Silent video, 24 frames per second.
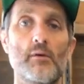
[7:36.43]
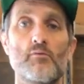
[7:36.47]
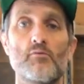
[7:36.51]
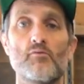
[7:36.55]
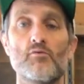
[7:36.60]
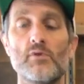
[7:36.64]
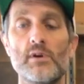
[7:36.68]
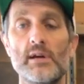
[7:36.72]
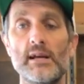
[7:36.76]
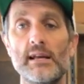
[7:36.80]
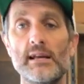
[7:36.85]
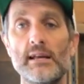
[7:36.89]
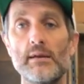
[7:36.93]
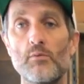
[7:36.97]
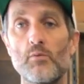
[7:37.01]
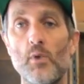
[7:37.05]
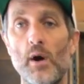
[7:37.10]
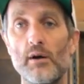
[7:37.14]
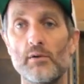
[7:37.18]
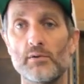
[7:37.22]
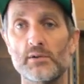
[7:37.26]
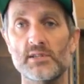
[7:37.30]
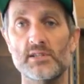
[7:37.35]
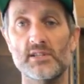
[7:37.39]
really
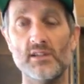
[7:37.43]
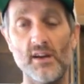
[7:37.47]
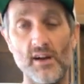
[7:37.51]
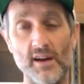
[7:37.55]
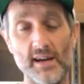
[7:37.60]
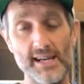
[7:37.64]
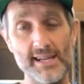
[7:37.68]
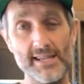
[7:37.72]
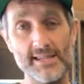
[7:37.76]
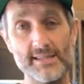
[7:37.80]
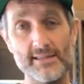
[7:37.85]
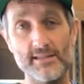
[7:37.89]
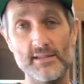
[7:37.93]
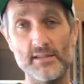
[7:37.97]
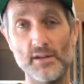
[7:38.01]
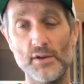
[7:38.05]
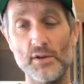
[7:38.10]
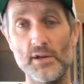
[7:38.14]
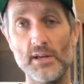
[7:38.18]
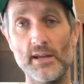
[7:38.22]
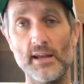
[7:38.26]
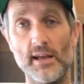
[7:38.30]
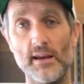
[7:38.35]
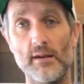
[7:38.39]
well sized, so you
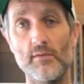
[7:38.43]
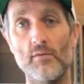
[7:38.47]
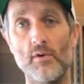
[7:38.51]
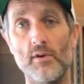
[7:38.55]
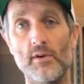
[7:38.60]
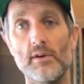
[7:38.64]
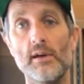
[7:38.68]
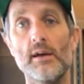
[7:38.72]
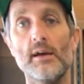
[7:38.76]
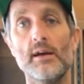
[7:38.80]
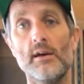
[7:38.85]
can get it right